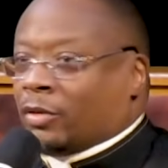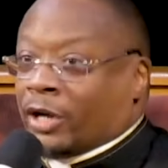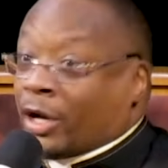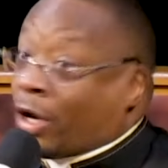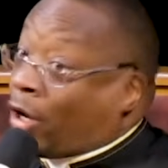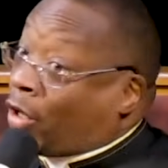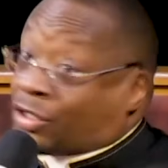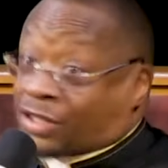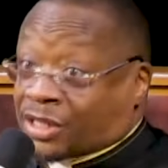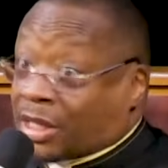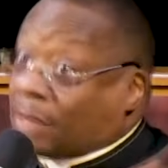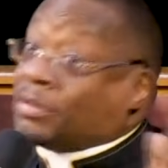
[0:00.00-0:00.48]

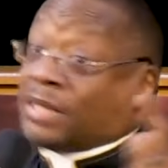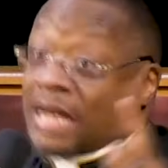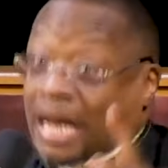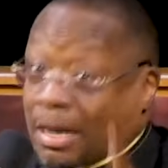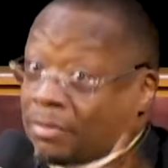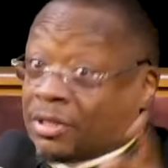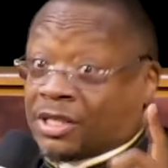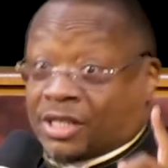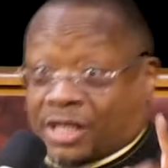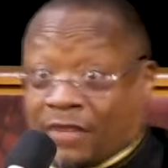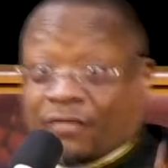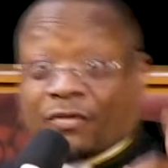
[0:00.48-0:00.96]
No,
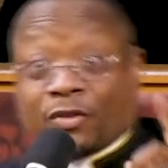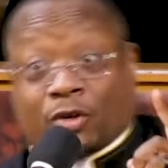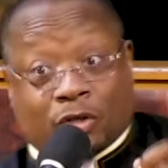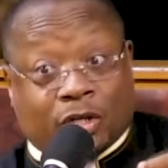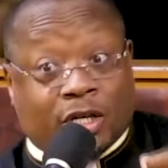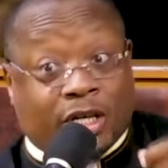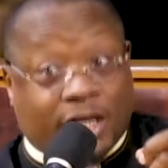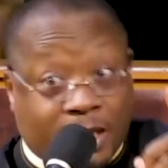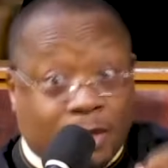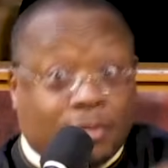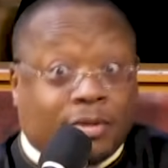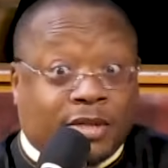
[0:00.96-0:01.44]
sometimes it's
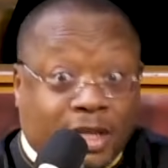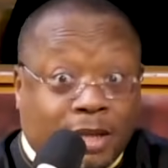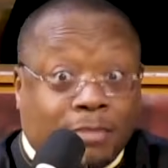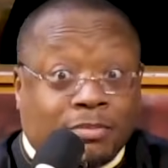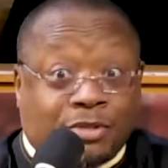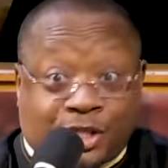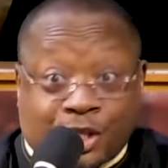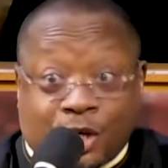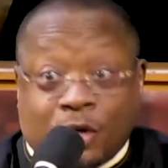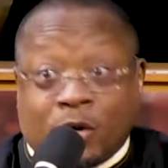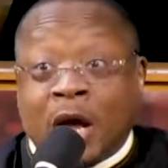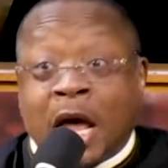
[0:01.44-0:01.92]
difficult to deal with
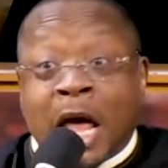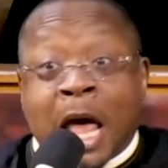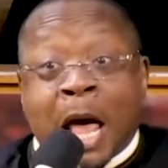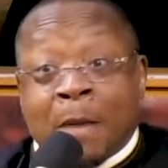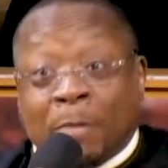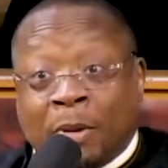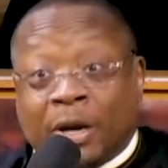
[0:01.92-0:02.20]
them too,